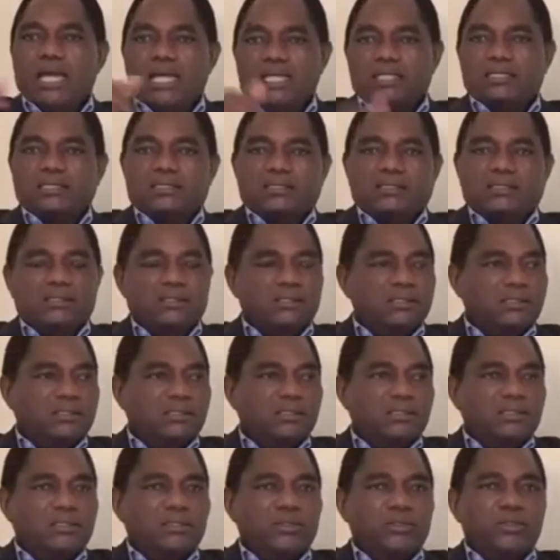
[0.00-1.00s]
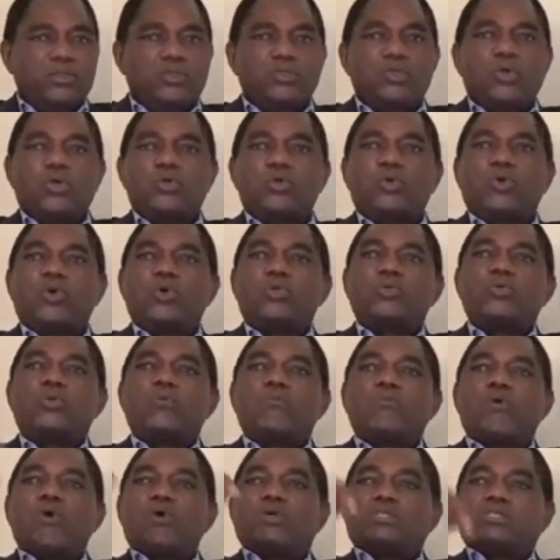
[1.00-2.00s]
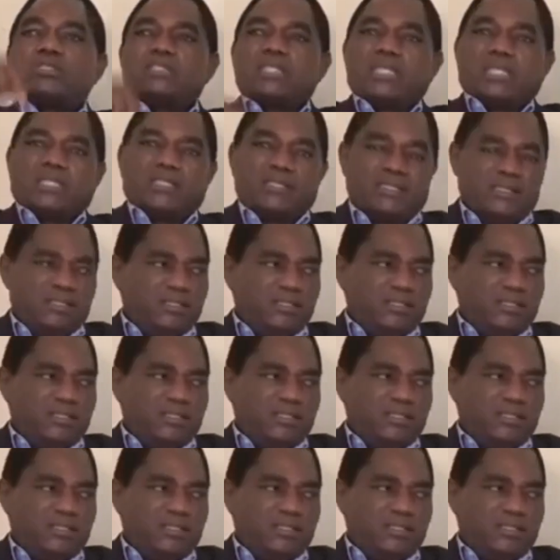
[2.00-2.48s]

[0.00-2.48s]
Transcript: dies, you don't go to Monze